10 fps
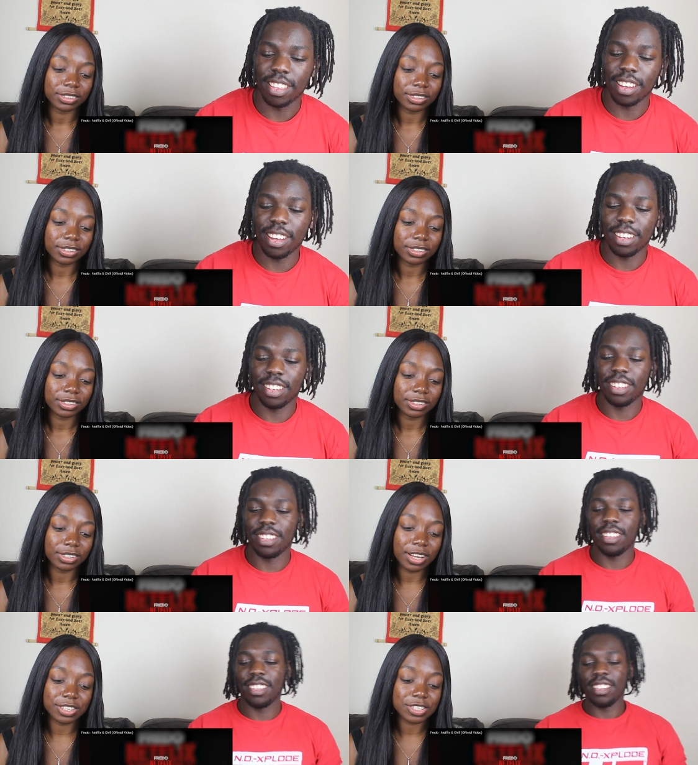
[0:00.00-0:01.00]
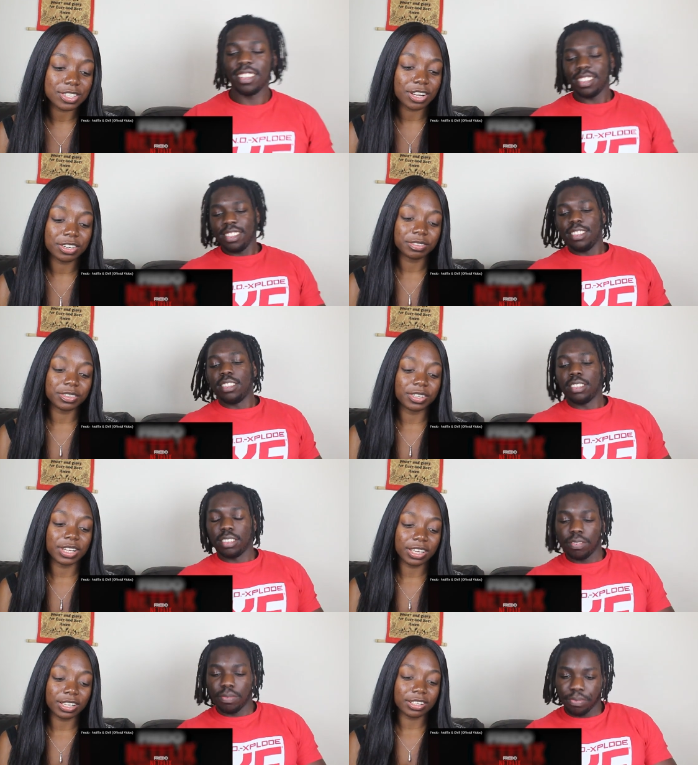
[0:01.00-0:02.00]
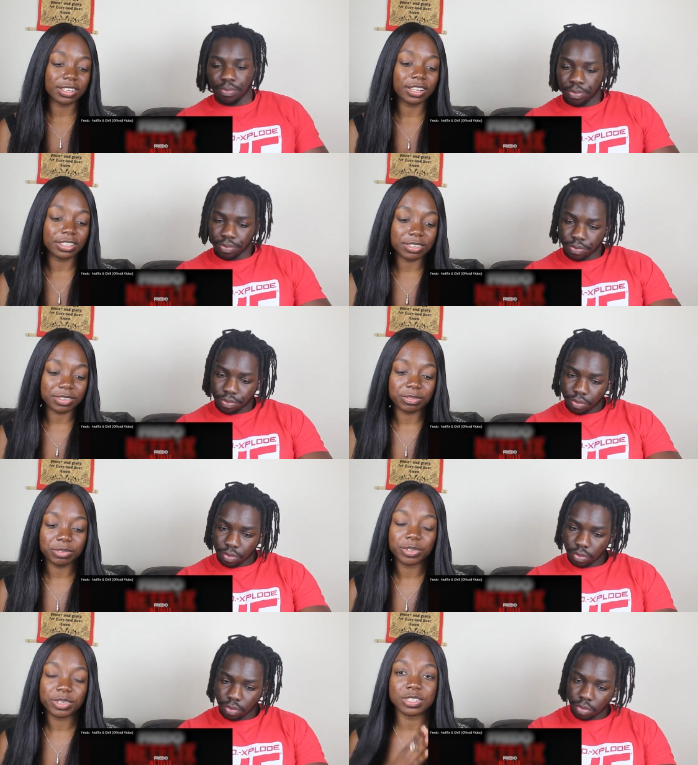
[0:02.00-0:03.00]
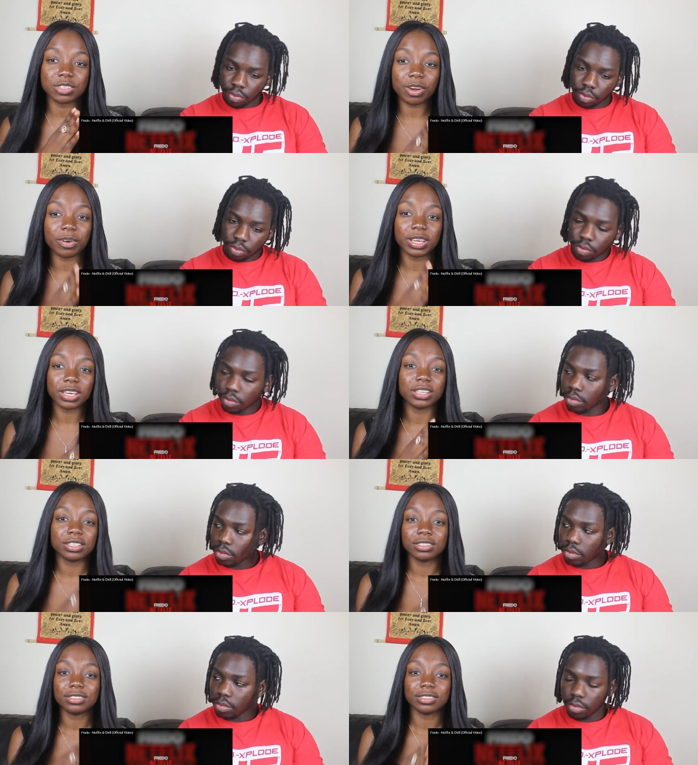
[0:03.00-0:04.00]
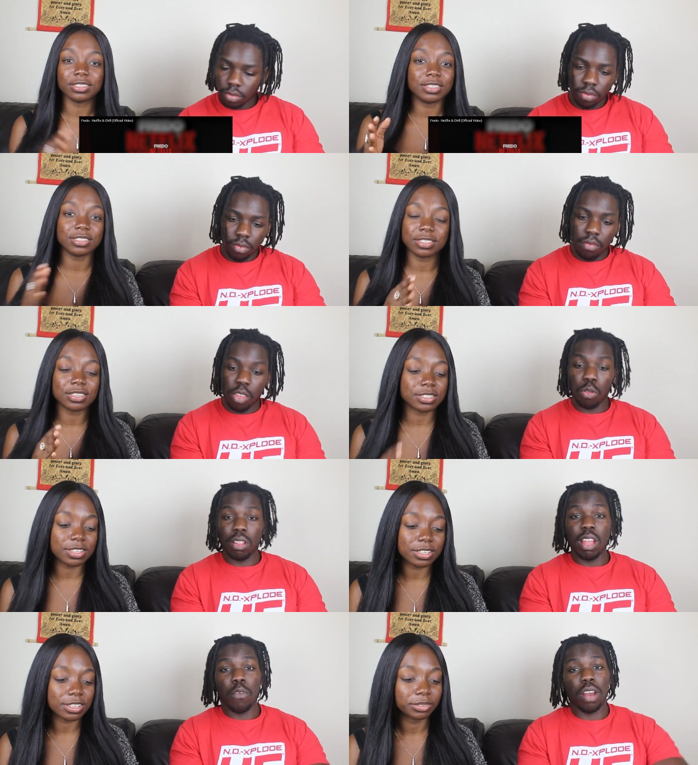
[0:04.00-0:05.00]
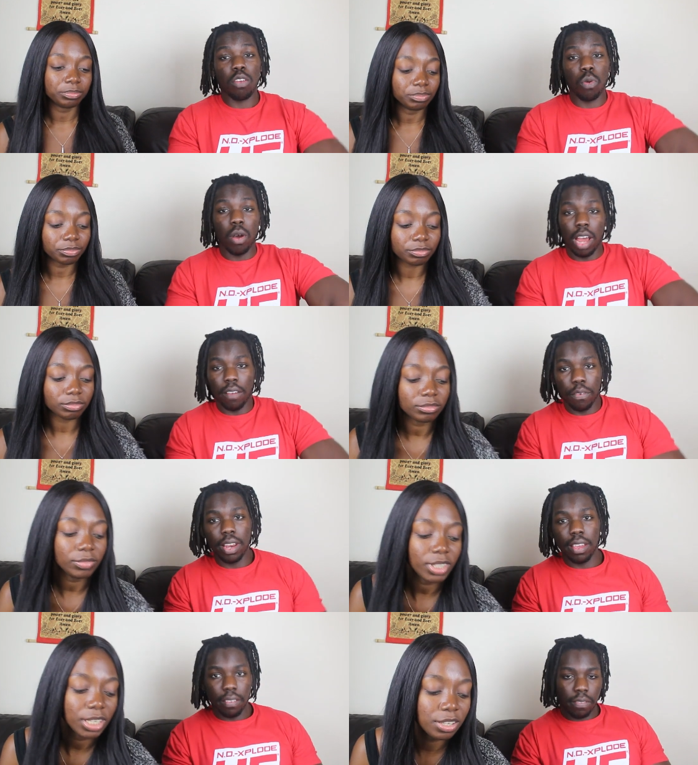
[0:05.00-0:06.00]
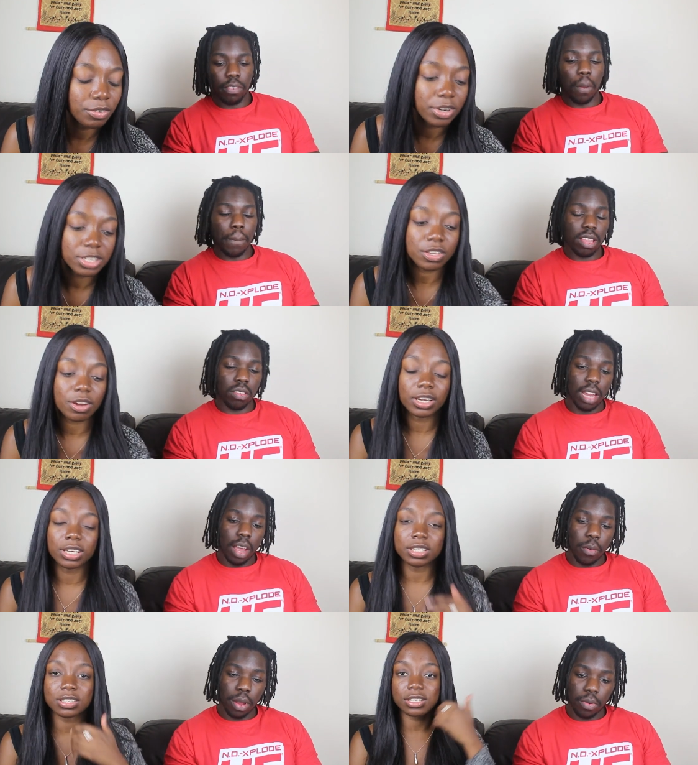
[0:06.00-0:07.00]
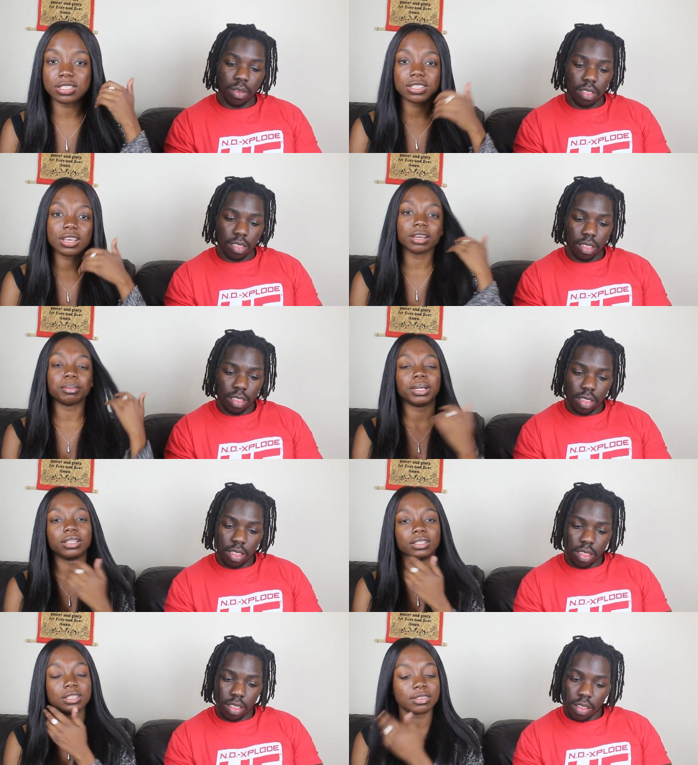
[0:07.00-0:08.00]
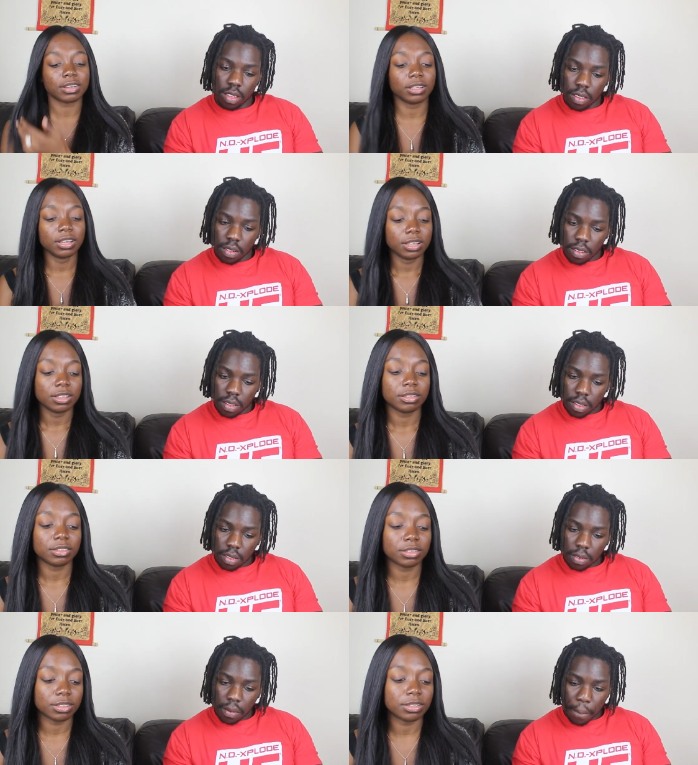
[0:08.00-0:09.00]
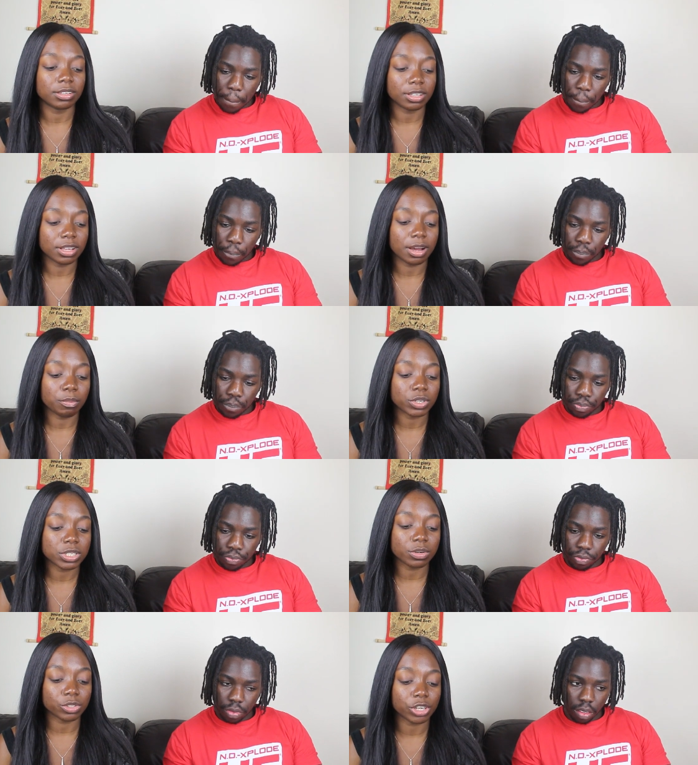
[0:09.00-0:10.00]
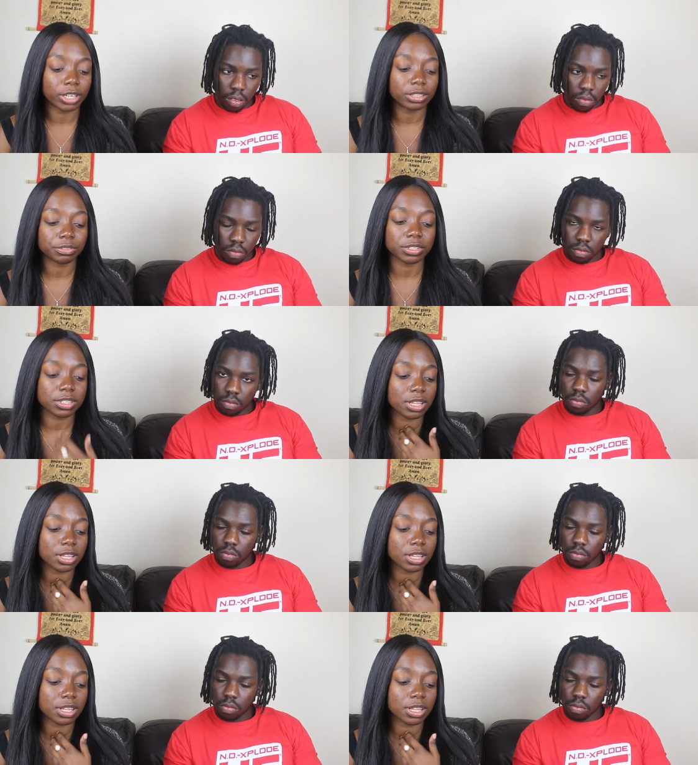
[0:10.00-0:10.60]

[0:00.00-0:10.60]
Speaker 1: is hard.
Speaker 2: I just I don't know like like the route he's going in is. This was different
Speaker 1: as well, like fully. The route he's going like in is, is
Speaker 2: sick, man. He's like, um, what's it called? Trying different